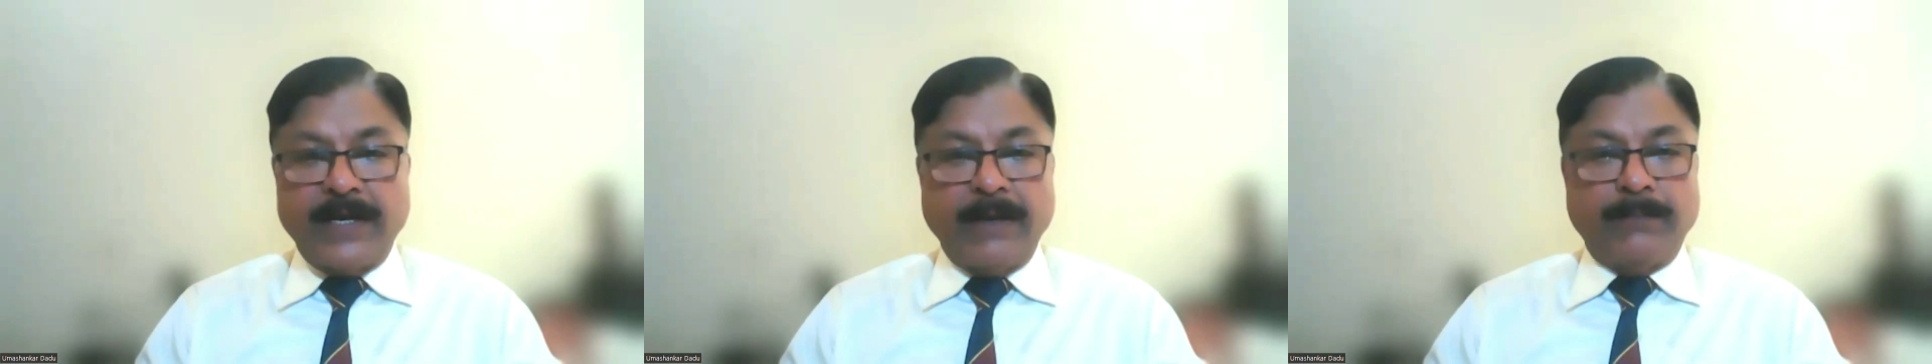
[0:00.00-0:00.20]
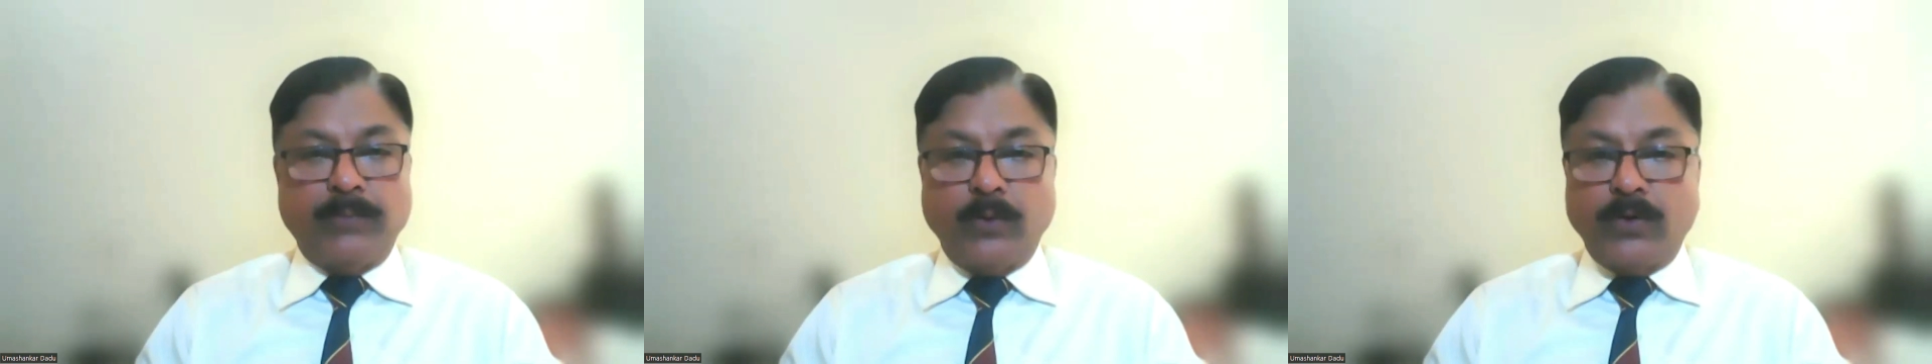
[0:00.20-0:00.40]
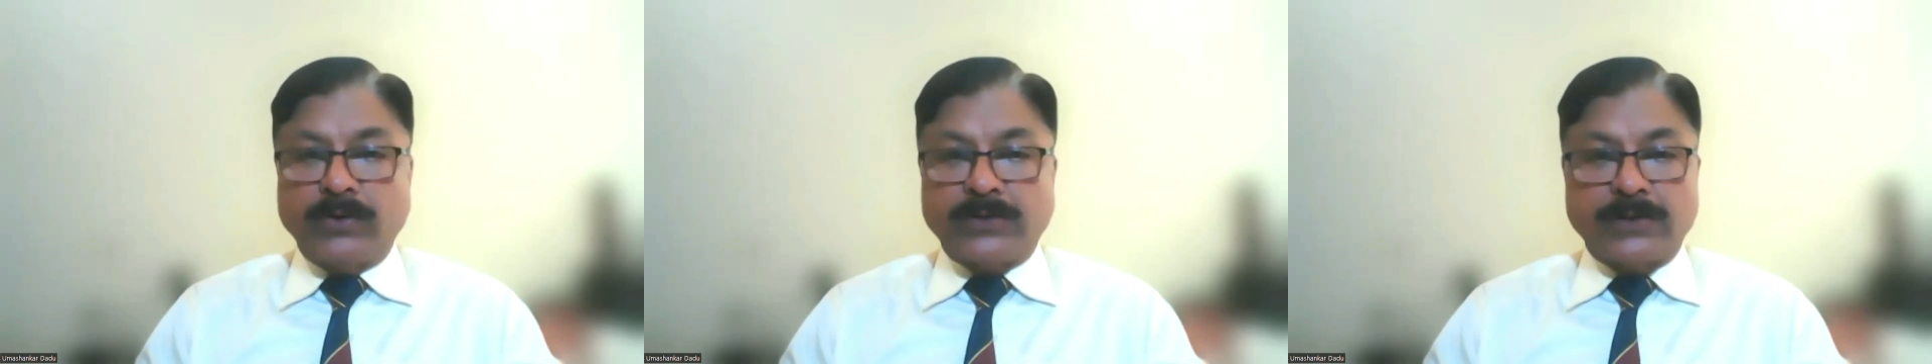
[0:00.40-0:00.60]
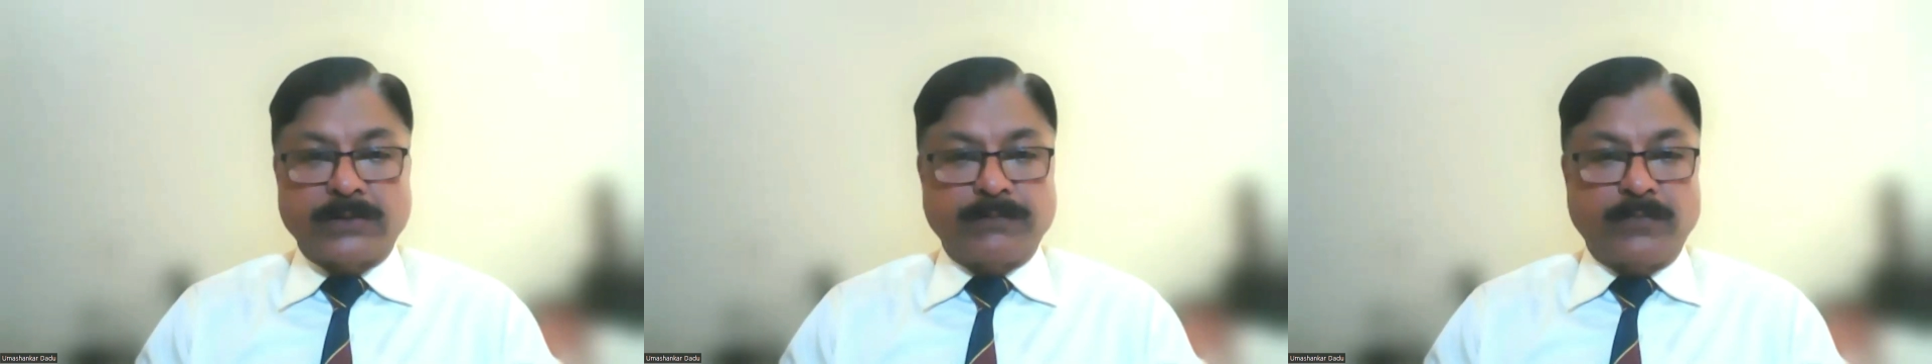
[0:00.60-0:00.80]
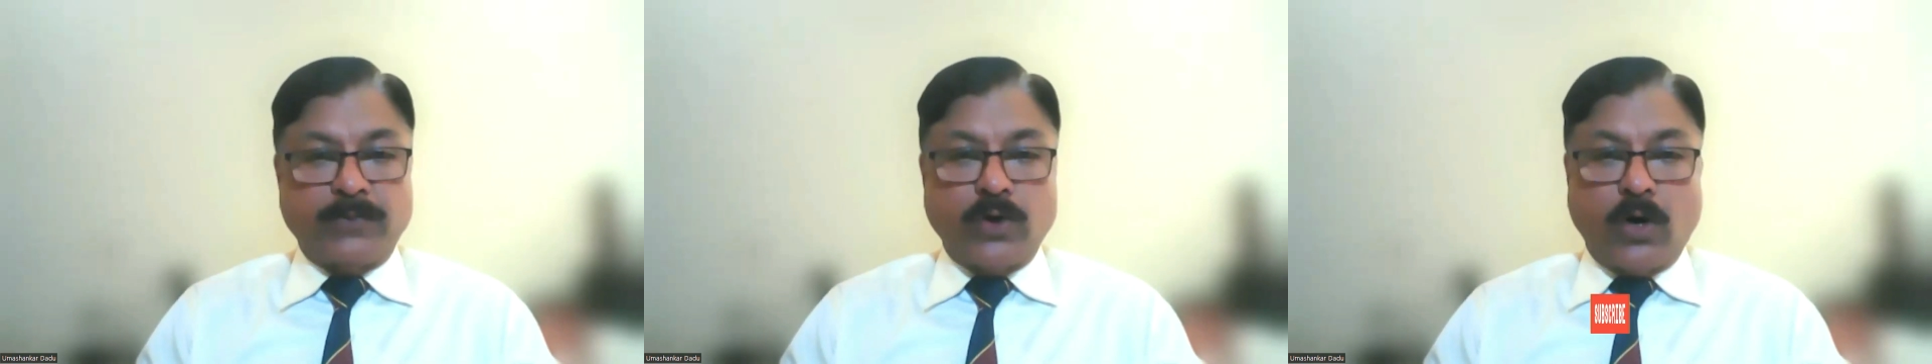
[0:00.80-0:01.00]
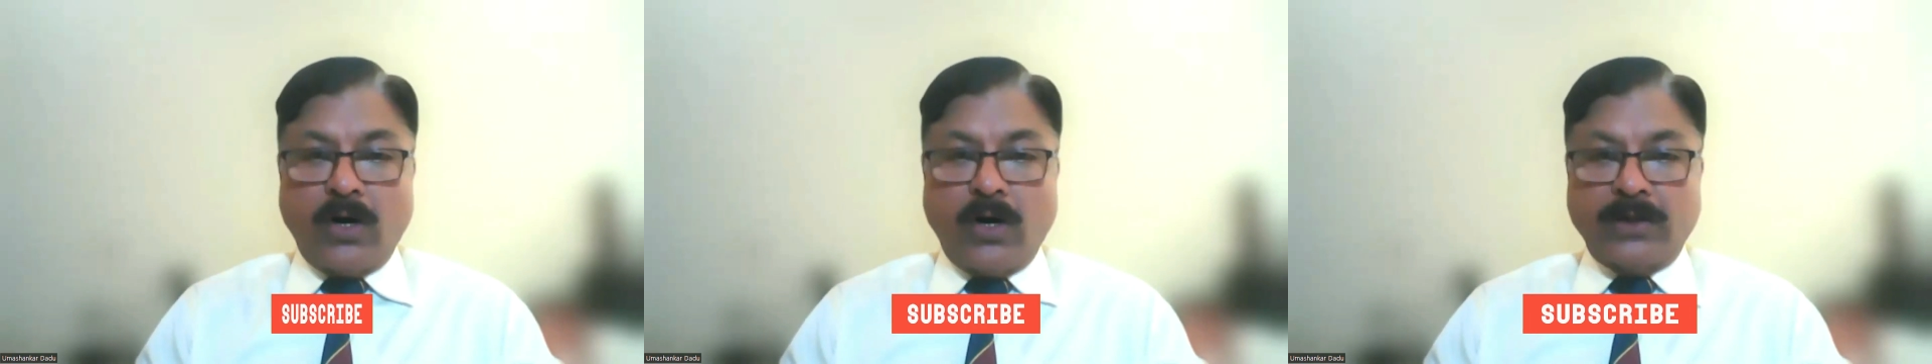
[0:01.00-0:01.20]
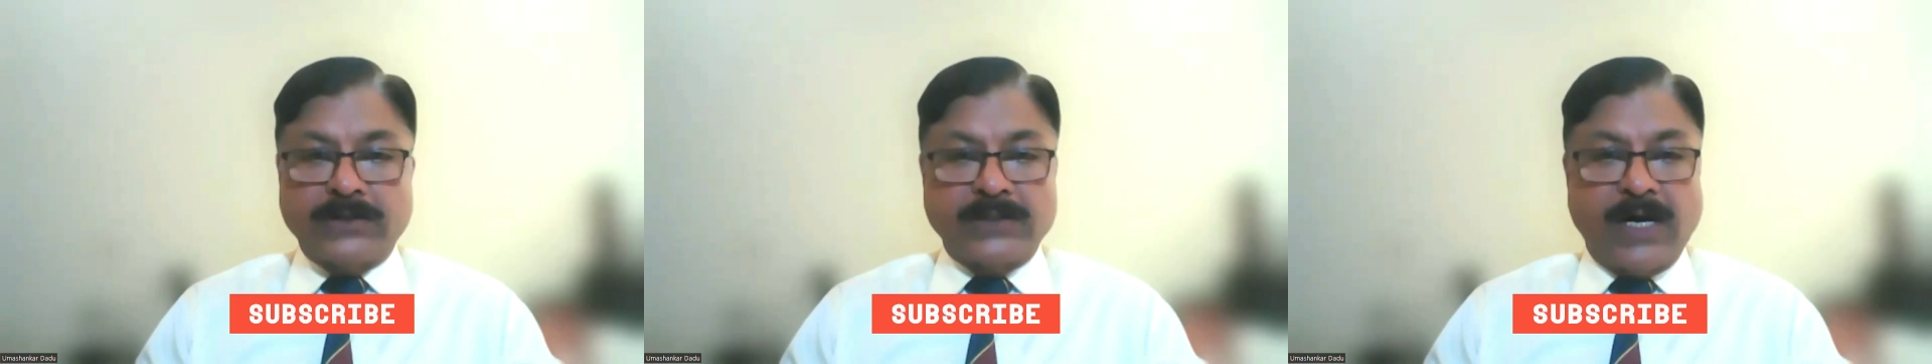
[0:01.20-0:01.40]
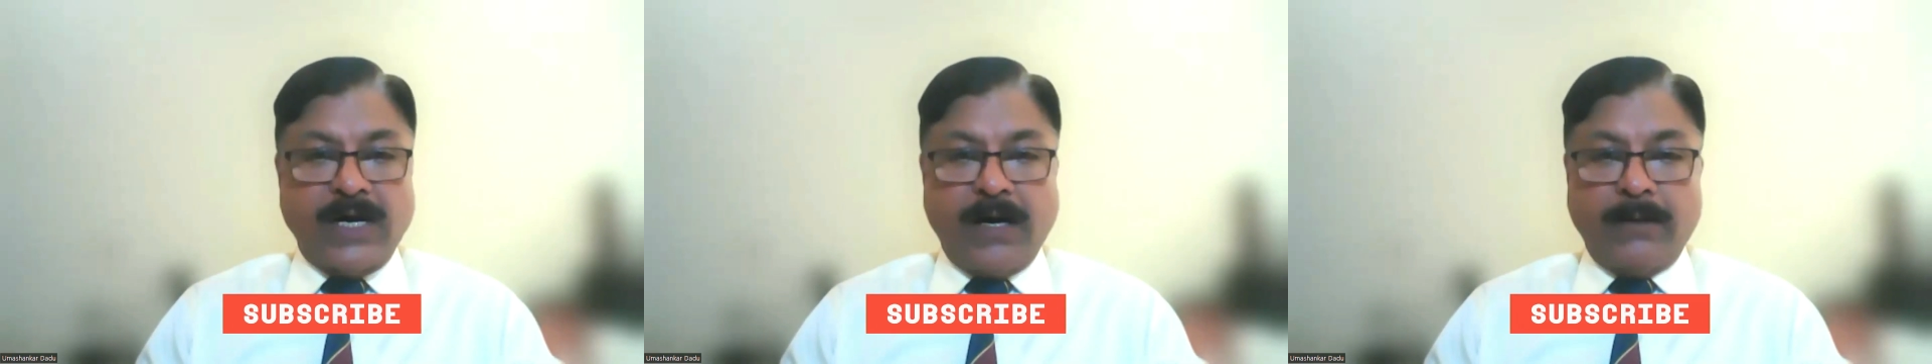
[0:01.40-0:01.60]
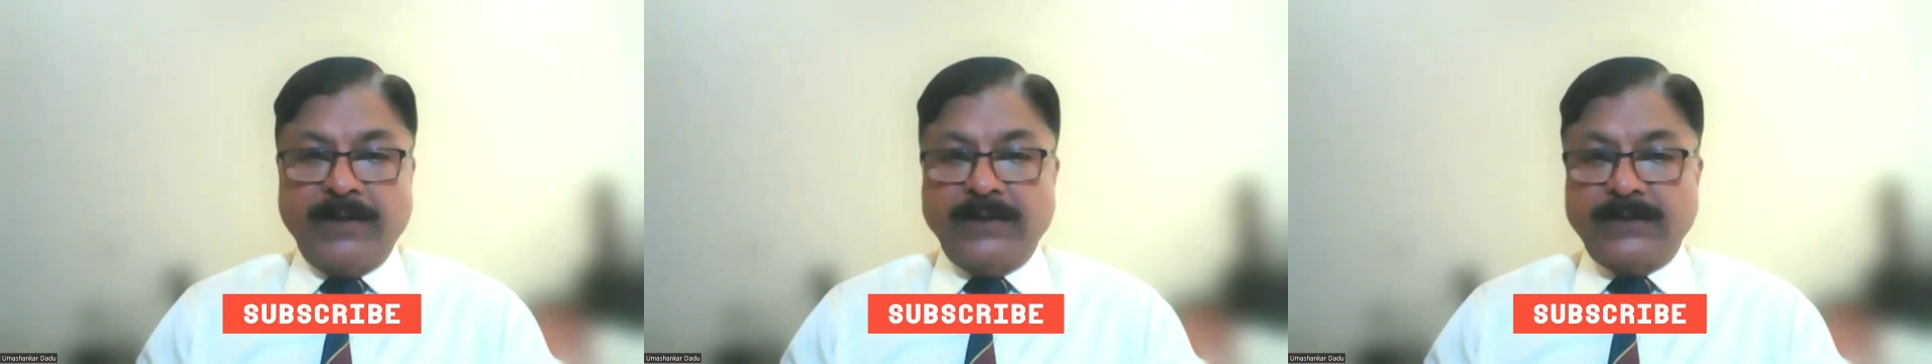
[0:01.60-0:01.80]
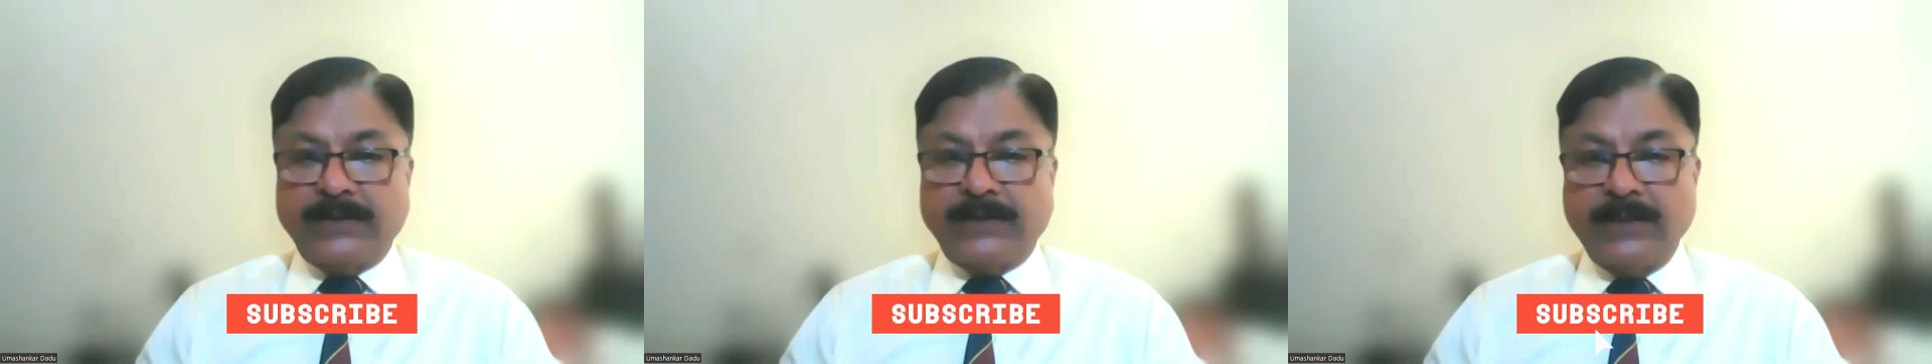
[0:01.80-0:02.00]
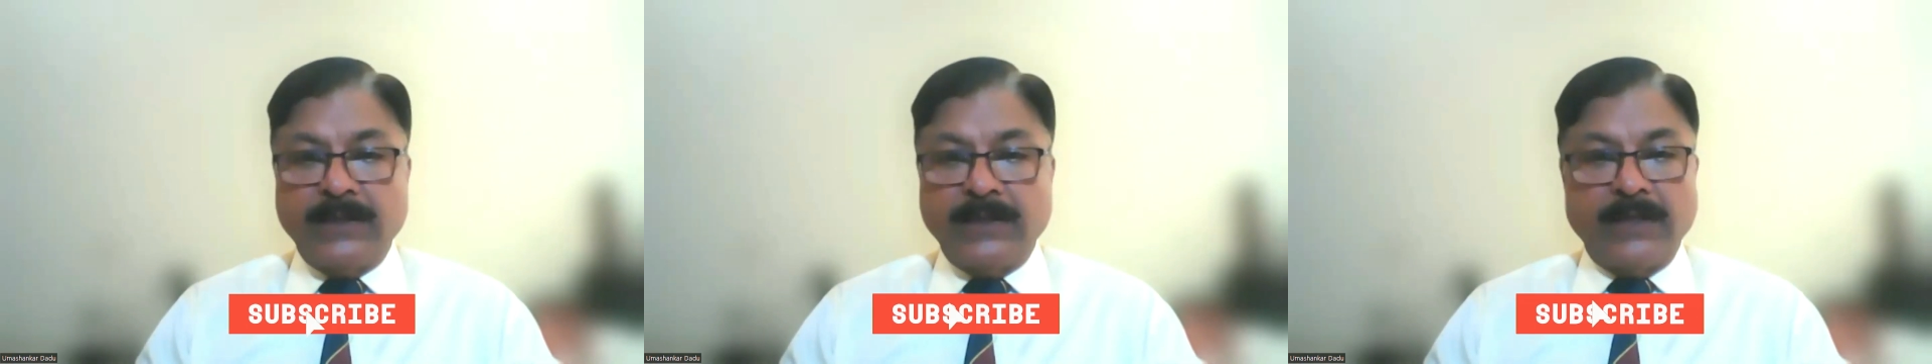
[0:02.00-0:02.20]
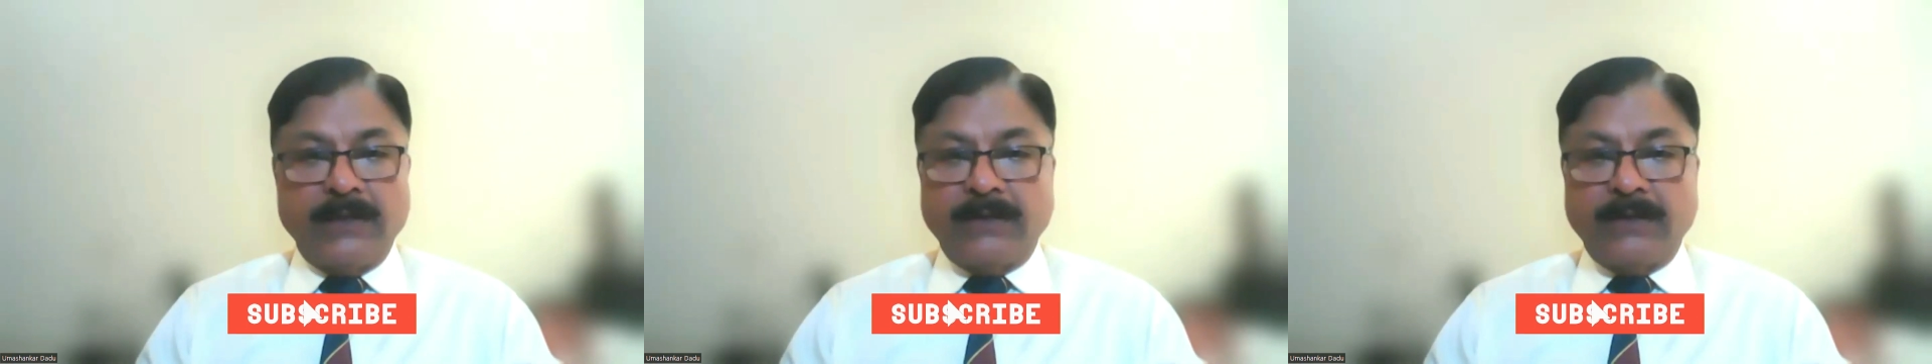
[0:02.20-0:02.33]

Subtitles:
airports, docks, harbors,